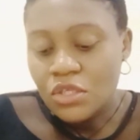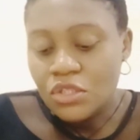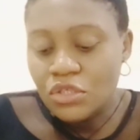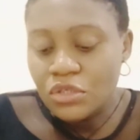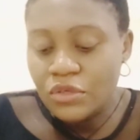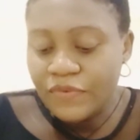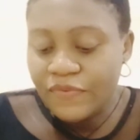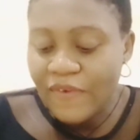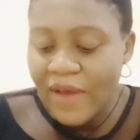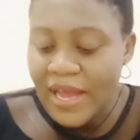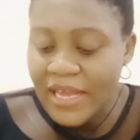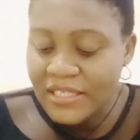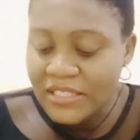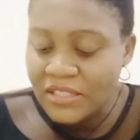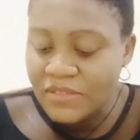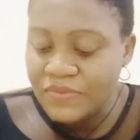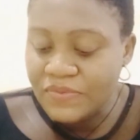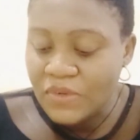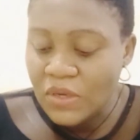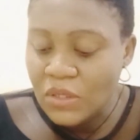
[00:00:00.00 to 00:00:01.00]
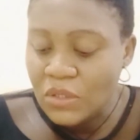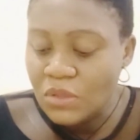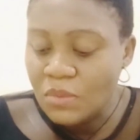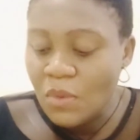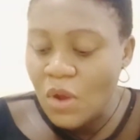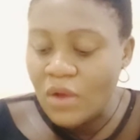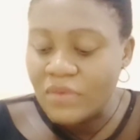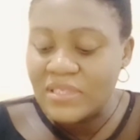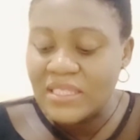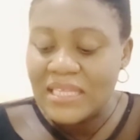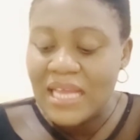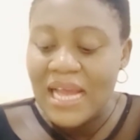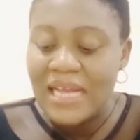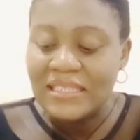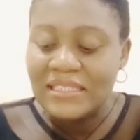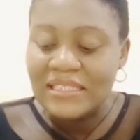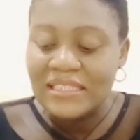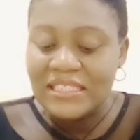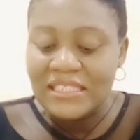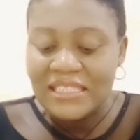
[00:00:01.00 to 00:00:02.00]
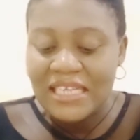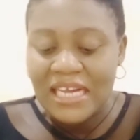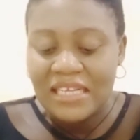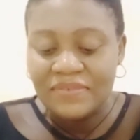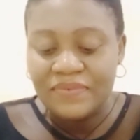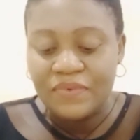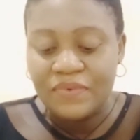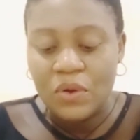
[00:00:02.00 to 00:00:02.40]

To find the volume of sand needed